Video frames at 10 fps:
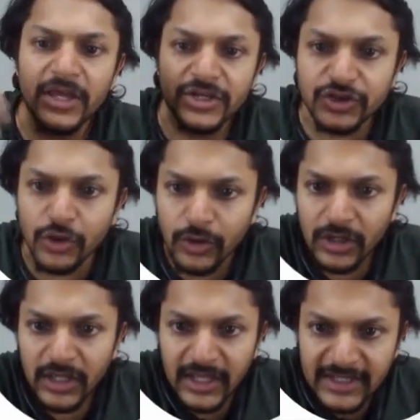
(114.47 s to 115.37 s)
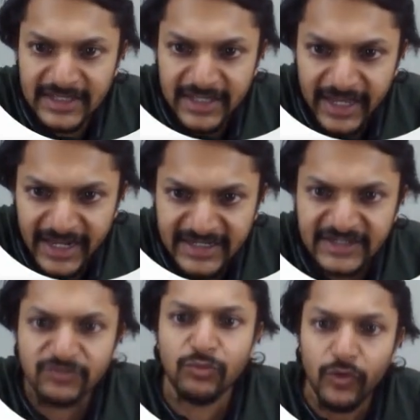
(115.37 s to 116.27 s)
So it
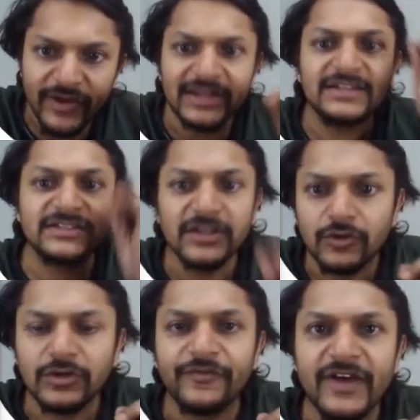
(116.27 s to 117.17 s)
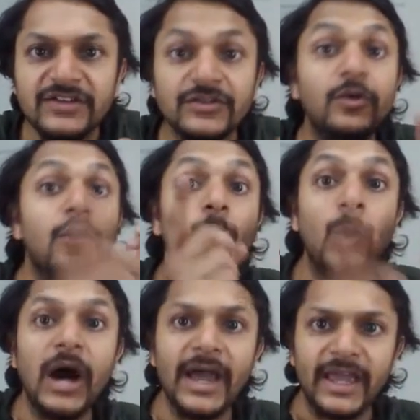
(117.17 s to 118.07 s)
is moving in a circular fashion.
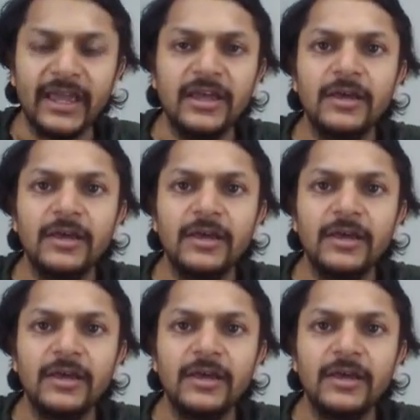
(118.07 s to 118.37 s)
Why?